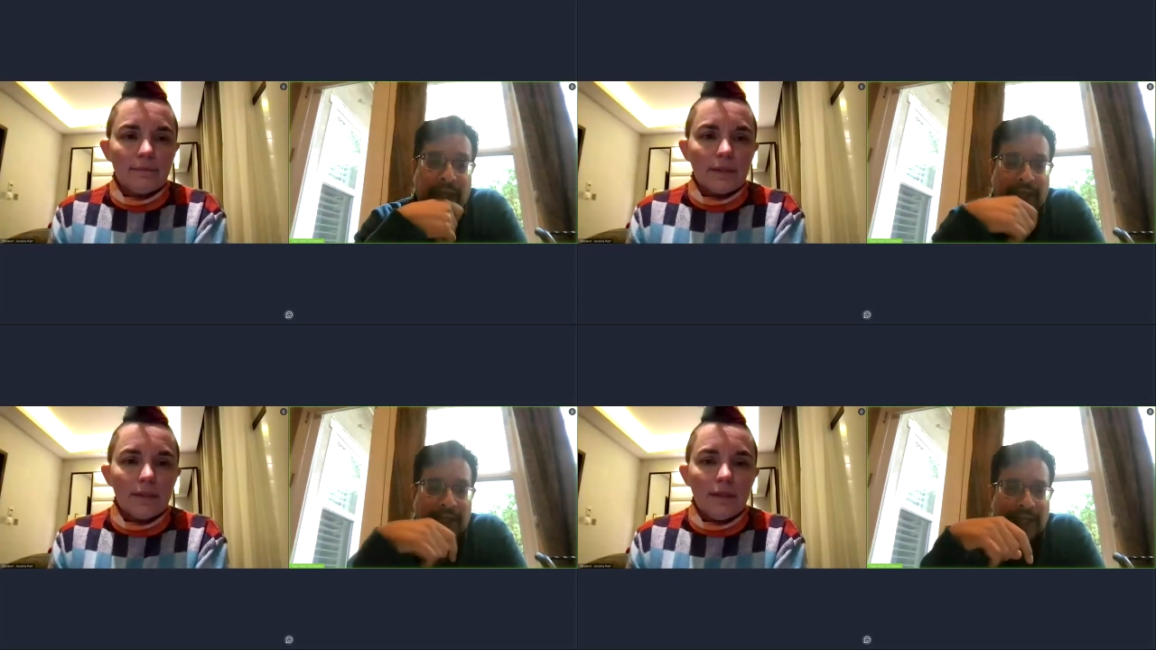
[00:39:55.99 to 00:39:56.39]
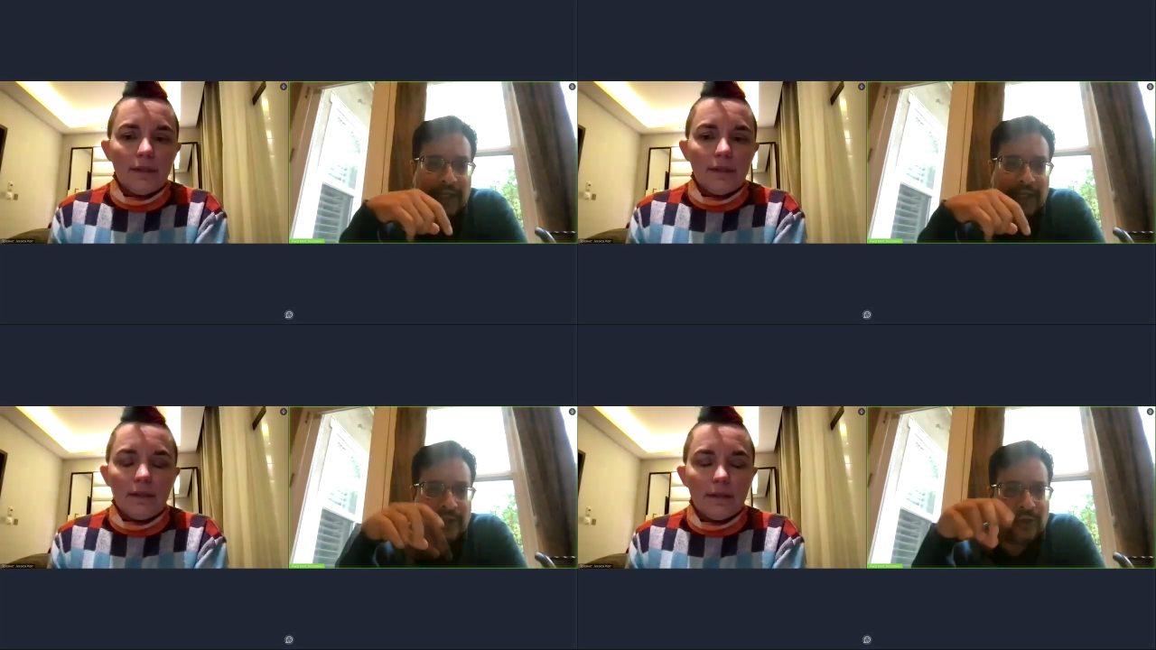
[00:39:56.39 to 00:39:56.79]
Speaker 1: and
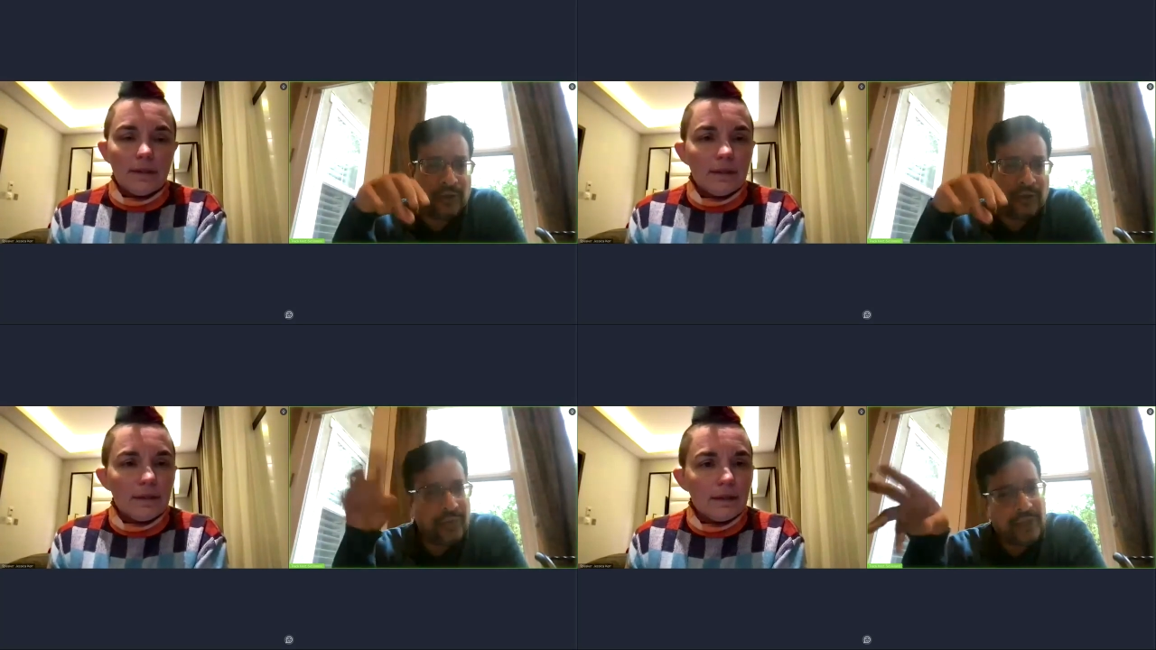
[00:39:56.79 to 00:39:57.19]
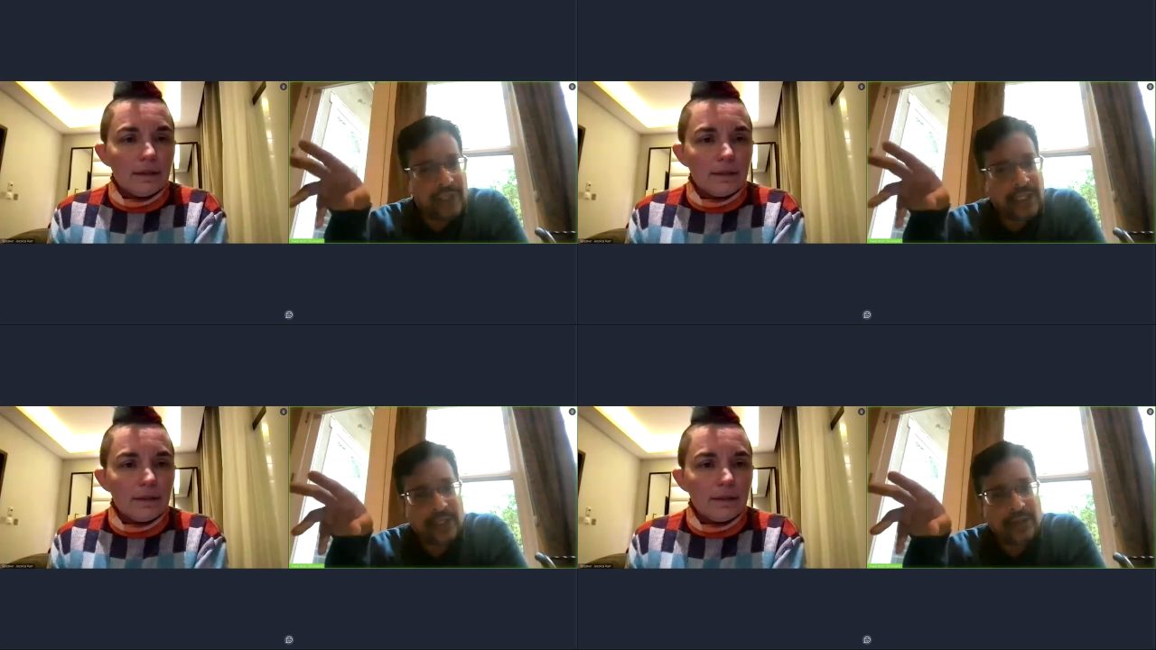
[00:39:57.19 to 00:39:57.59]
and then do you
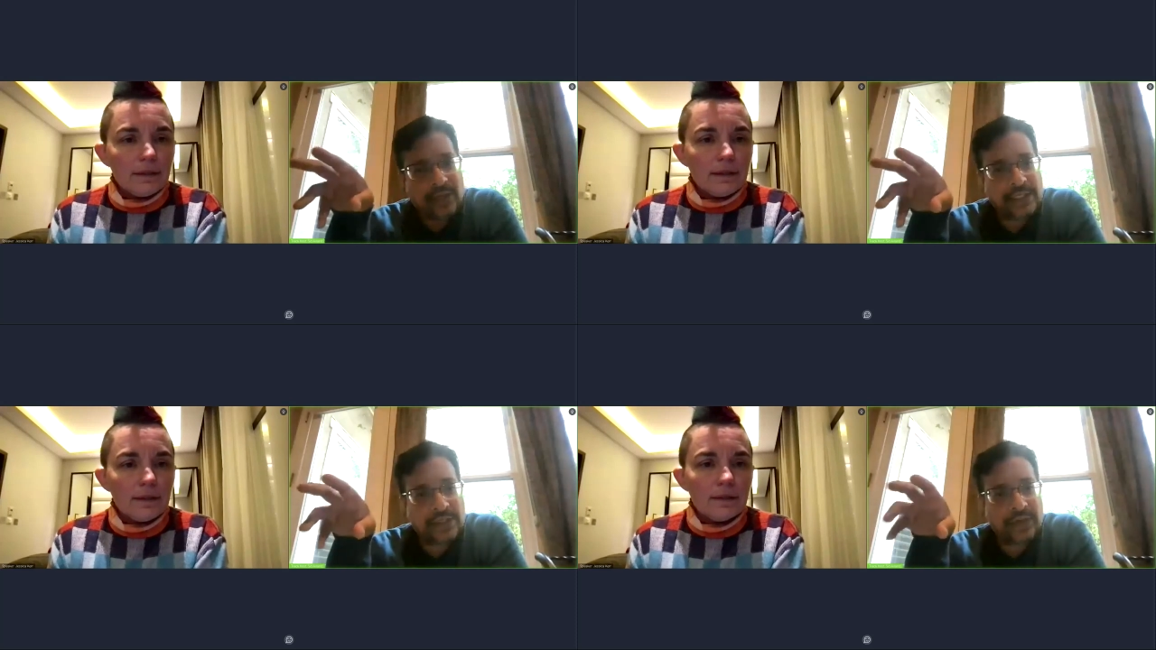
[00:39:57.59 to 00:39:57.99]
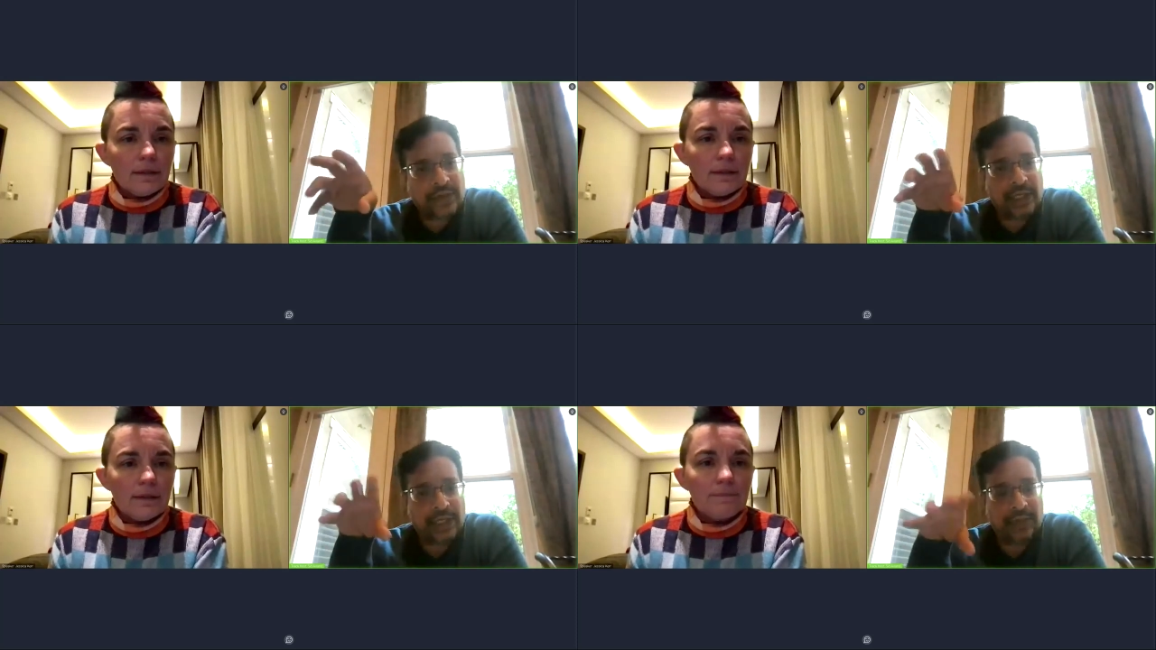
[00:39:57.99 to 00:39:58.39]
move the data to
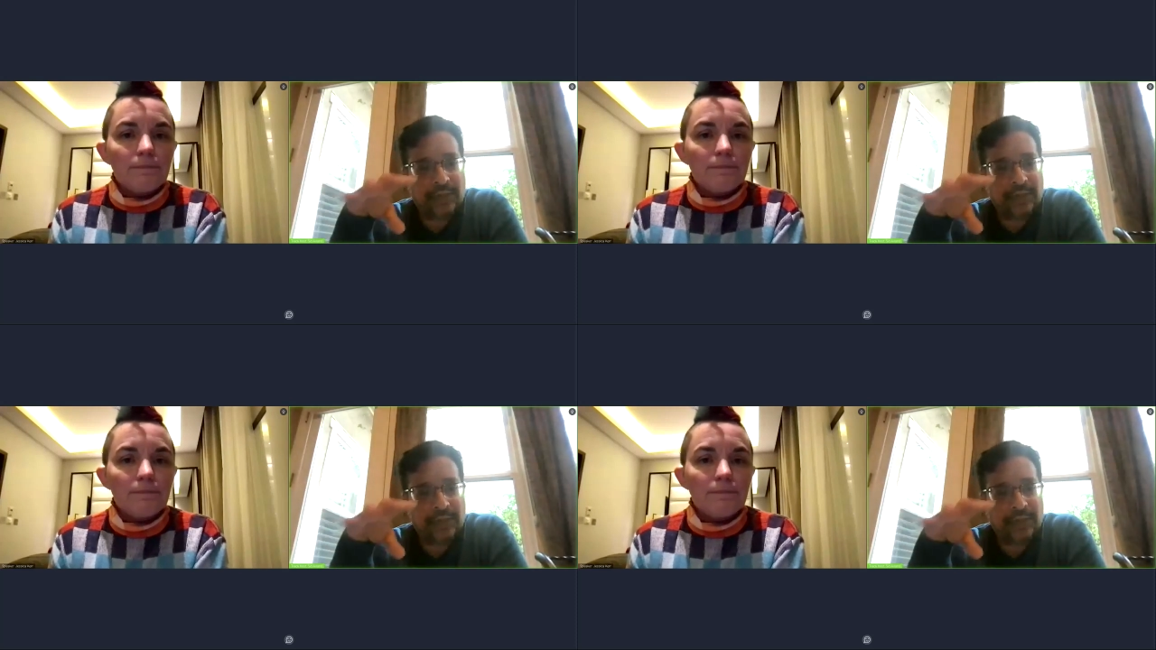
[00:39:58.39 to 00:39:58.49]
s3